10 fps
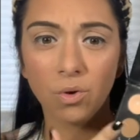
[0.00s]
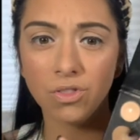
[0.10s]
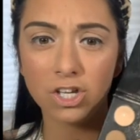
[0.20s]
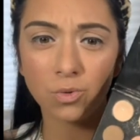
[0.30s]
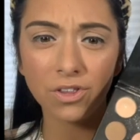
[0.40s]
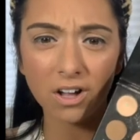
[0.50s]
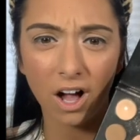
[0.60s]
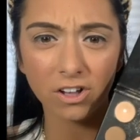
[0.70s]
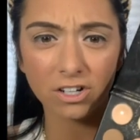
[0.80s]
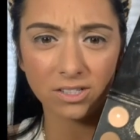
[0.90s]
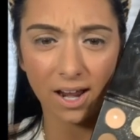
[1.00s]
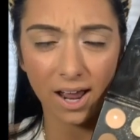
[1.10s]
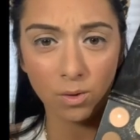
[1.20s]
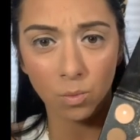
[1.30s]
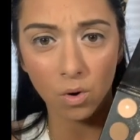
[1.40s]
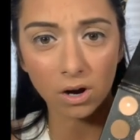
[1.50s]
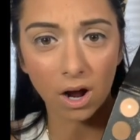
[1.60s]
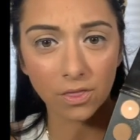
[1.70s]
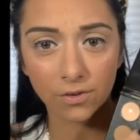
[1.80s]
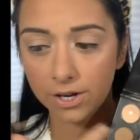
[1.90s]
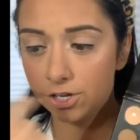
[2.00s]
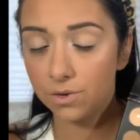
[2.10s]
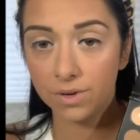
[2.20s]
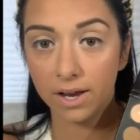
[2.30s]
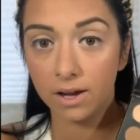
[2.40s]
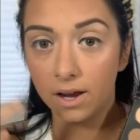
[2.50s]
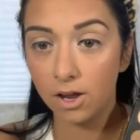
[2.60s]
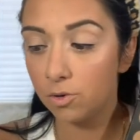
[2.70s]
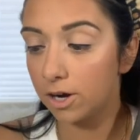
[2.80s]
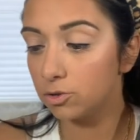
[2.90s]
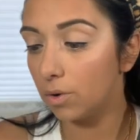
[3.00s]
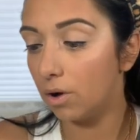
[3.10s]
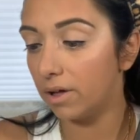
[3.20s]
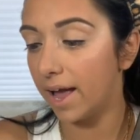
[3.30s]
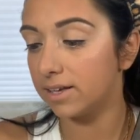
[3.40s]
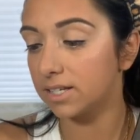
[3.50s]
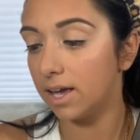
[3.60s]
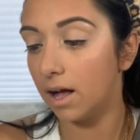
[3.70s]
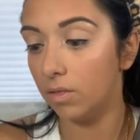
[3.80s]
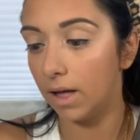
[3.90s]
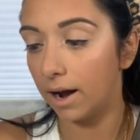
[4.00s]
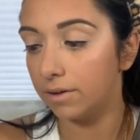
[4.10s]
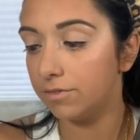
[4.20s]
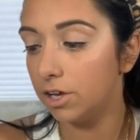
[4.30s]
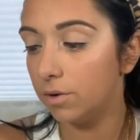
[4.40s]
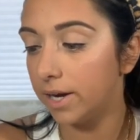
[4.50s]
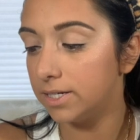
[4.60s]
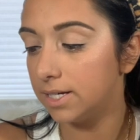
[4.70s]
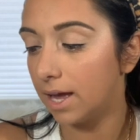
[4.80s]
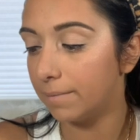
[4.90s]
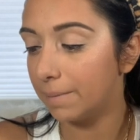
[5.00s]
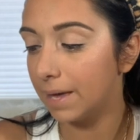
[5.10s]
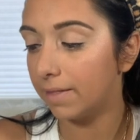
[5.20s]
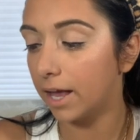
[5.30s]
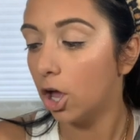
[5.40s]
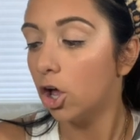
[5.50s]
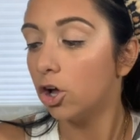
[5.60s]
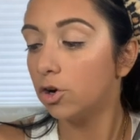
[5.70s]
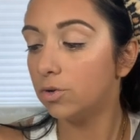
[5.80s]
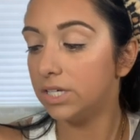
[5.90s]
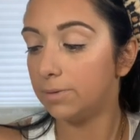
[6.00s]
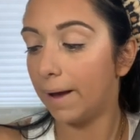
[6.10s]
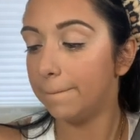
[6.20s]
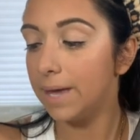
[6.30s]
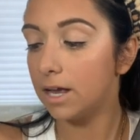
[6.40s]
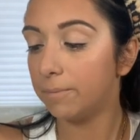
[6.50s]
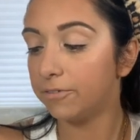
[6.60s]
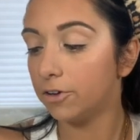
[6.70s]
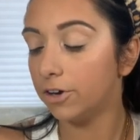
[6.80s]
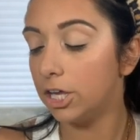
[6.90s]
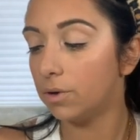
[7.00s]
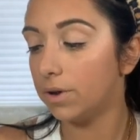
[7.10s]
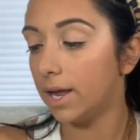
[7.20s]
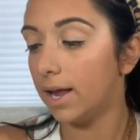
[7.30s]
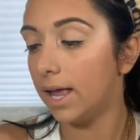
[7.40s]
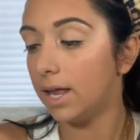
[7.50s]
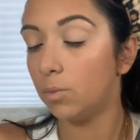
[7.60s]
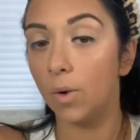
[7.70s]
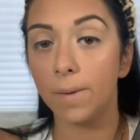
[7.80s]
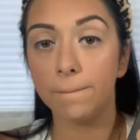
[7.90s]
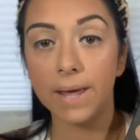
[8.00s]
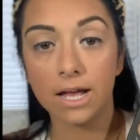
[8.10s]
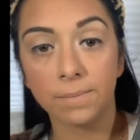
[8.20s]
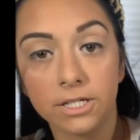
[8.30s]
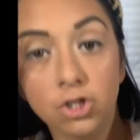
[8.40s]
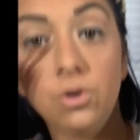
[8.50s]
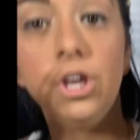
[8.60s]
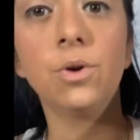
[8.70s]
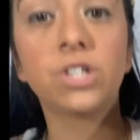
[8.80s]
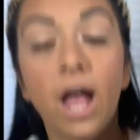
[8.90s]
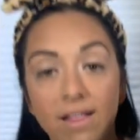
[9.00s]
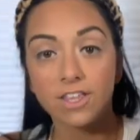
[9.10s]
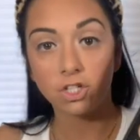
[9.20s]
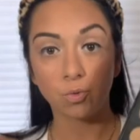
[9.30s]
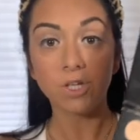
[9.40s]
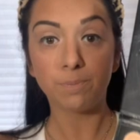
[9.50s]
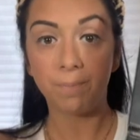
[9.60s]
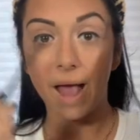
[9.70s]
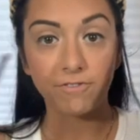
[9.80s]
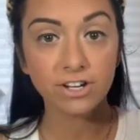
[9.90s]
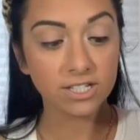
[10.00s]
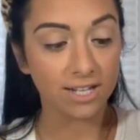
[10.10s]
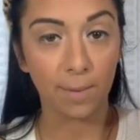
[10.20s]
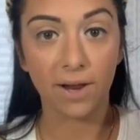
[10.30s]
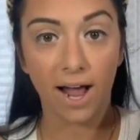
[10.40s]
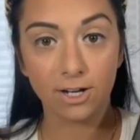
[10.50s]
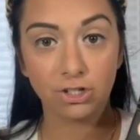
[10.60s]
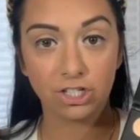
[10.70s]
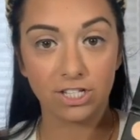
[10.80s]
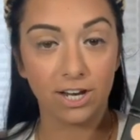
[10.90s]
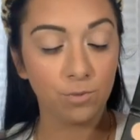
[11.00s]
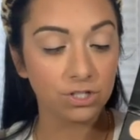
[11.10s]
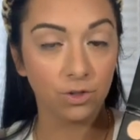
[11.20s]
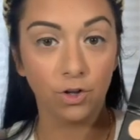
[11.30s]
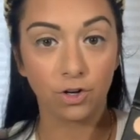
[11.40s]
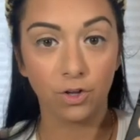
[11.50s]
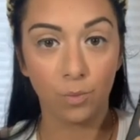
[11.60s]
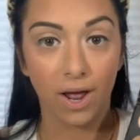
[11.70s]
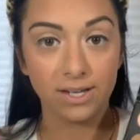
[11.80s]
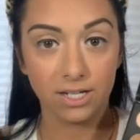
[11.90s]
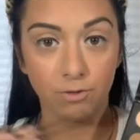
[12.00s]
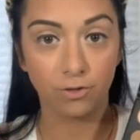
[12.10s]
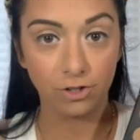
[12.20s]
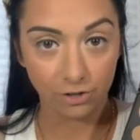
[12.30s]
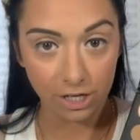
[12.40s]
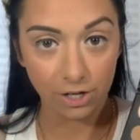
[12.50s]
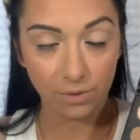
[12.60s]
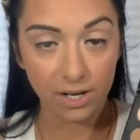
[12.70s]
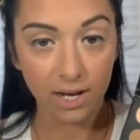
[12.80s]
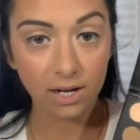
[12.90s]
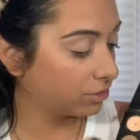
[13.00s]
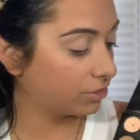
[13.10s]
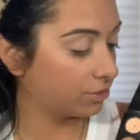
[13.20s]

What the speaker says: these were the colors that I wore on the reunion. You guys were all asking, a lot of you, and DMing me, like, who did my makeup for the reunion? What makeup did you use? This was, every step that I just did was literally what I did for the reunion.